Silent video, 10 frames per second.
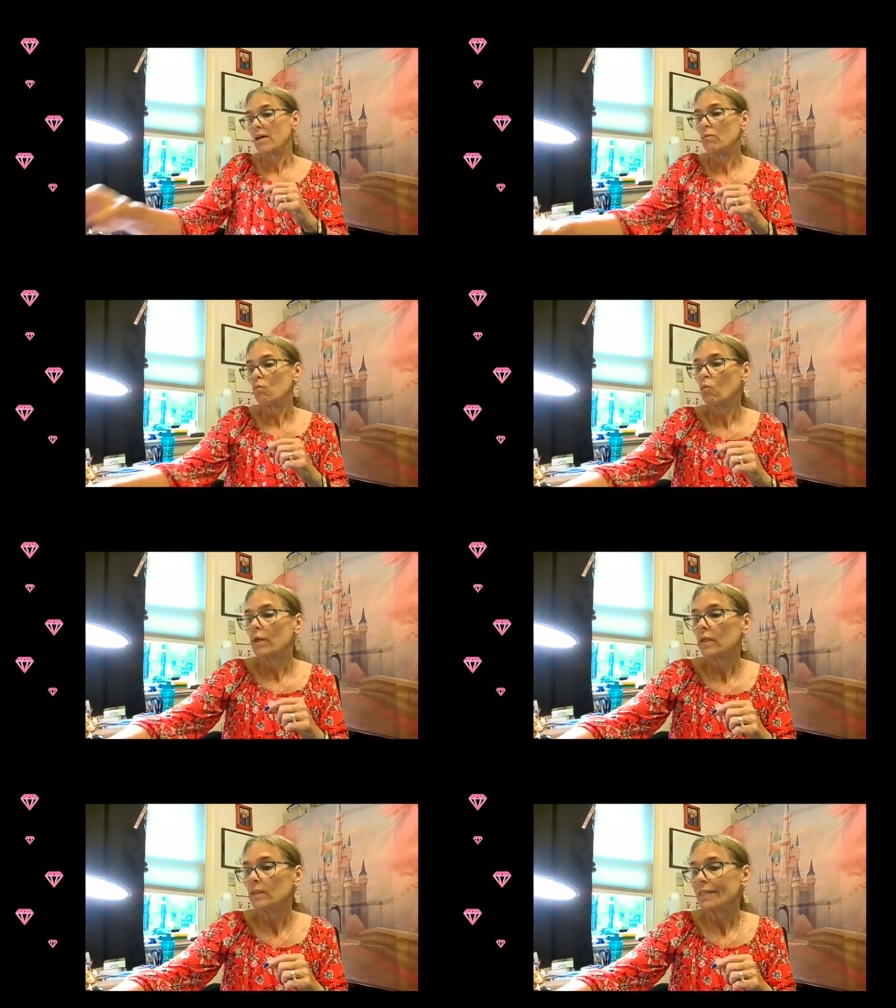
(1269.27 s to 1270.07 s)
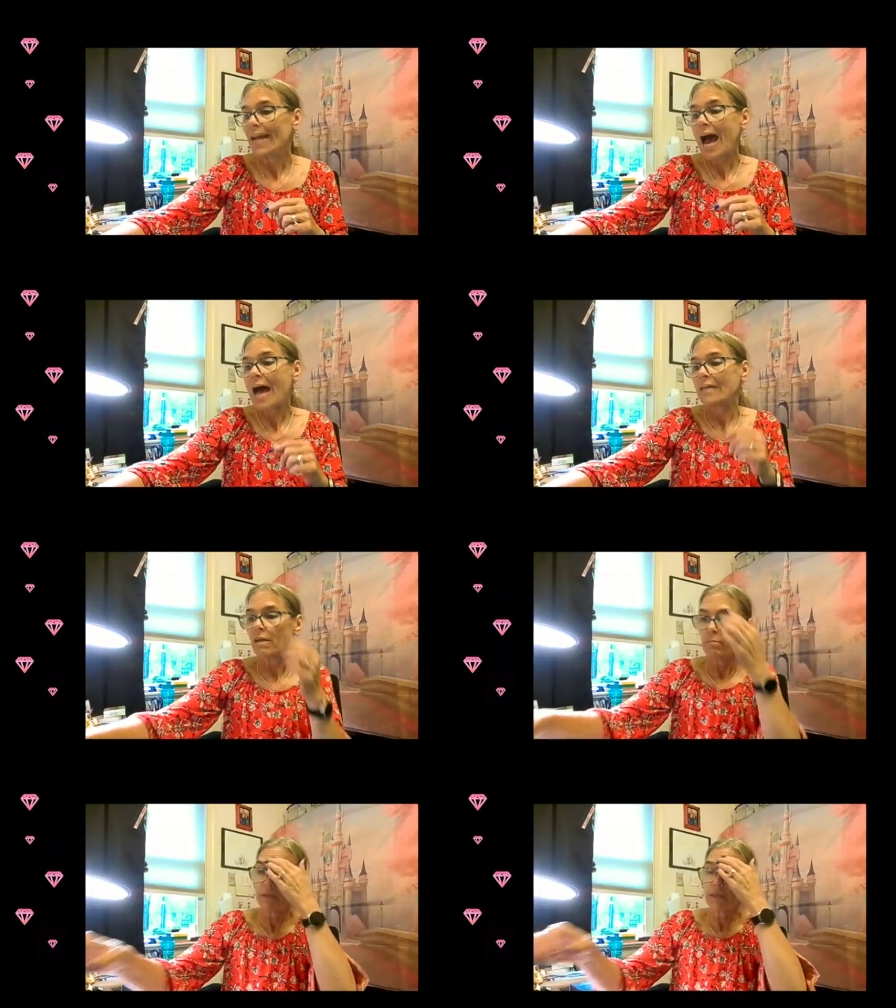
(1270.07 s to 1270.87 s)
I will not
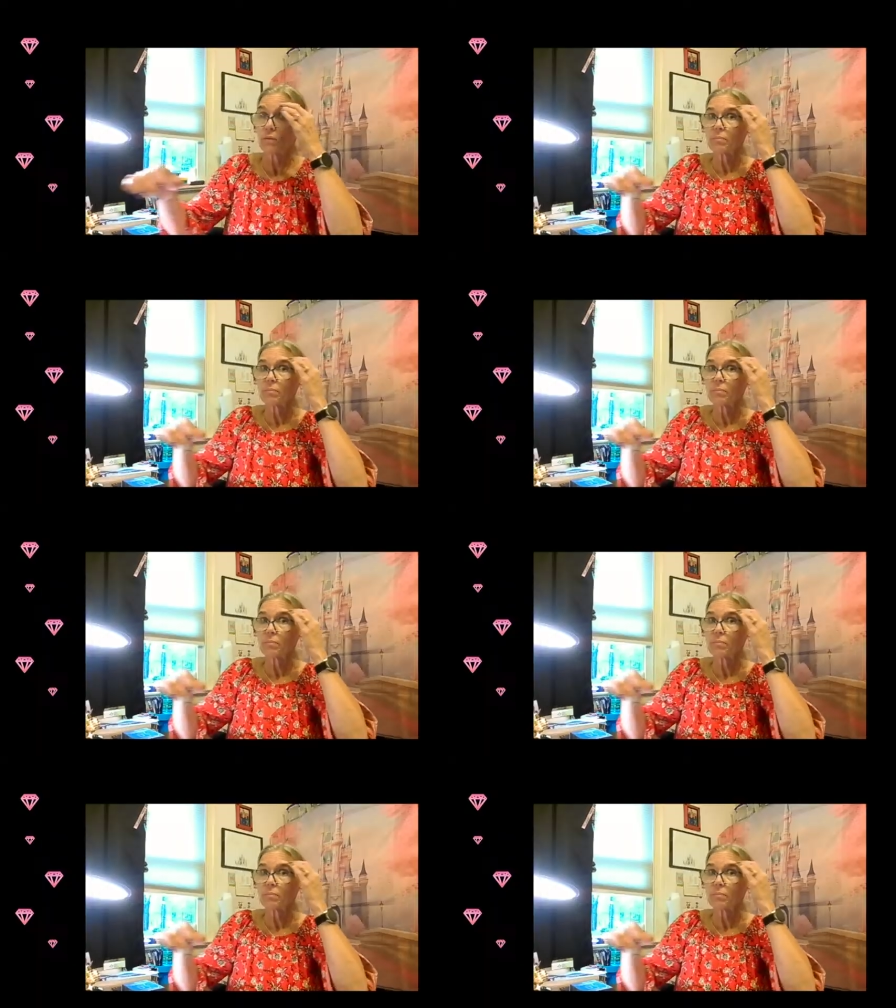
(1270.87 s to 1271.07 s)
be